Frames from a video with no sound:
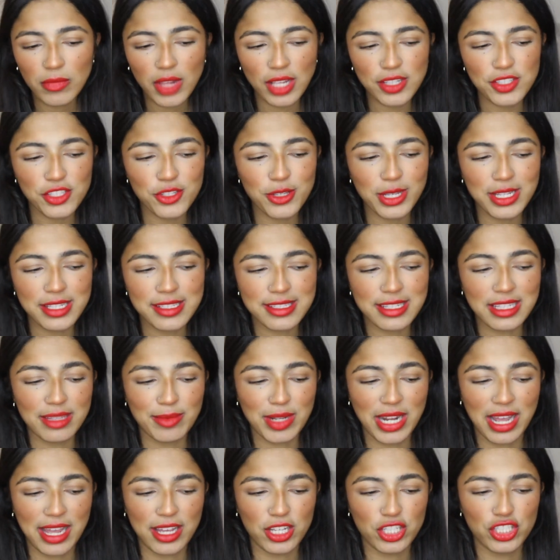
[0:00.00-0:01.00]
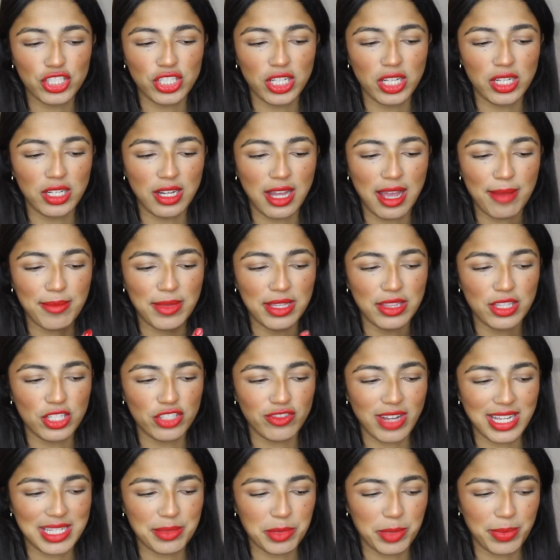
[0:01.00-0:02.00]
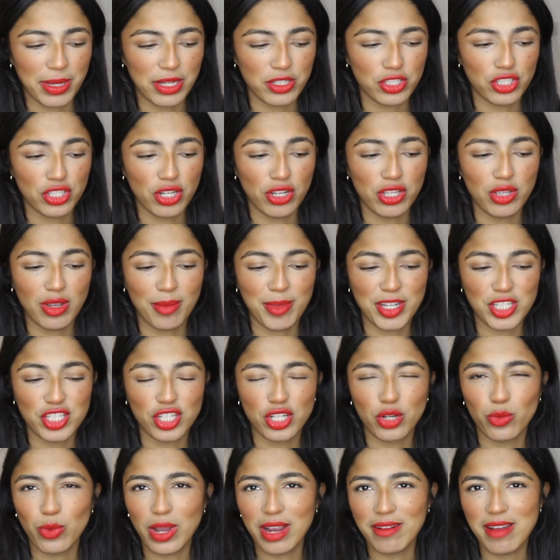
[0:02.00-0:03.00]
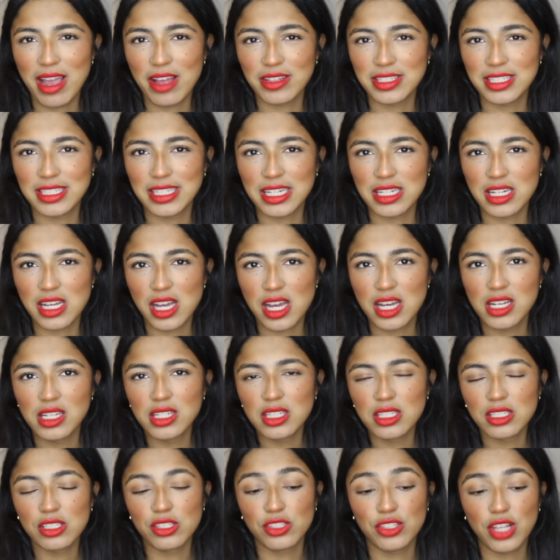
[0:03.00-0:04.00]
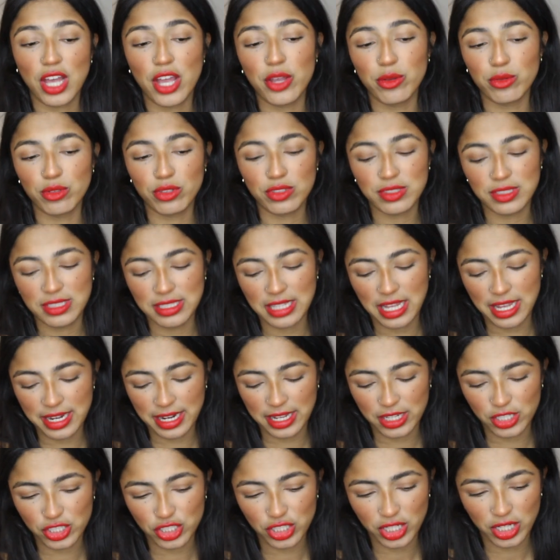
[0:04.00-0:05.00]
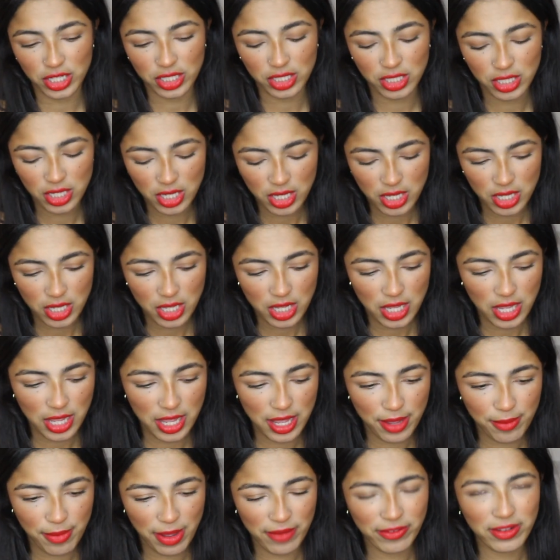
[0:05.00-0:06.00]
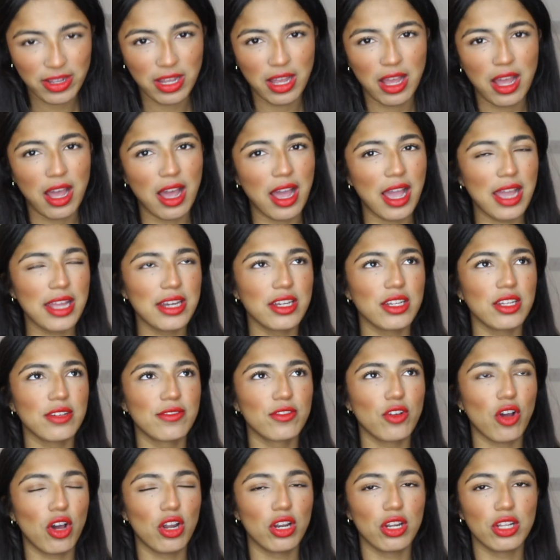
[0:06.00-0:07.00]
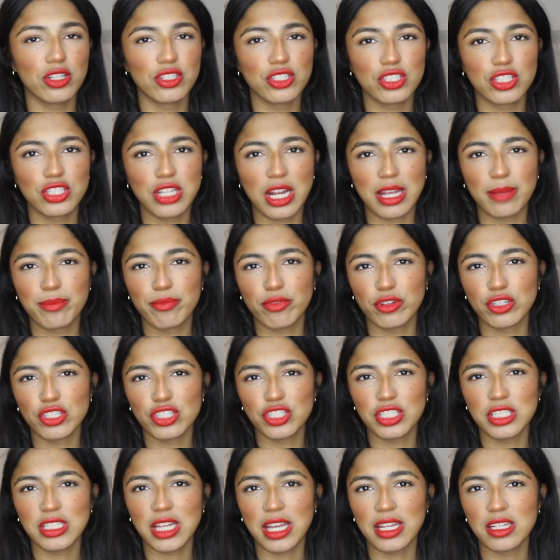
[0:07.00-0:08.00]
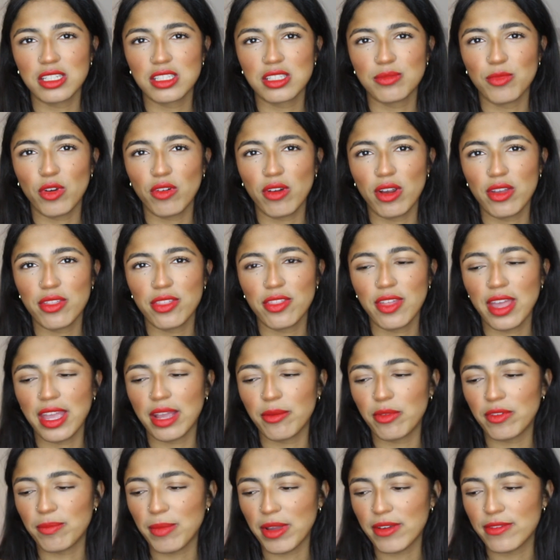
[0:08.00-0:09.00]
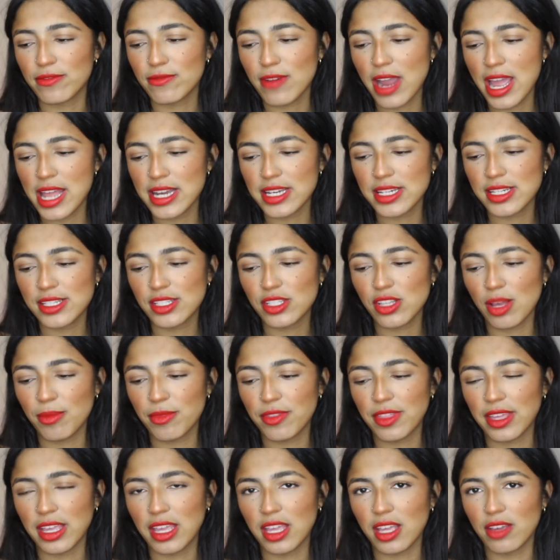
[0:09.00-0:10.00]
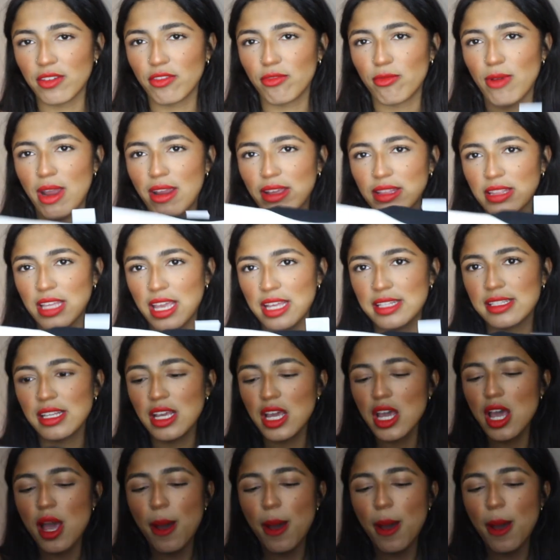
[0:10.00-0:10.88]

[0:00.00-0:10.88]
so you can see them in action. I mean, the dress I'm about to show you, I'm actually going to wear out to dinner, so you'll see that in action. Um, I've kind of got a lunch like brunchy date tomorrow thing with my friends. So I'm thinking of wearing this,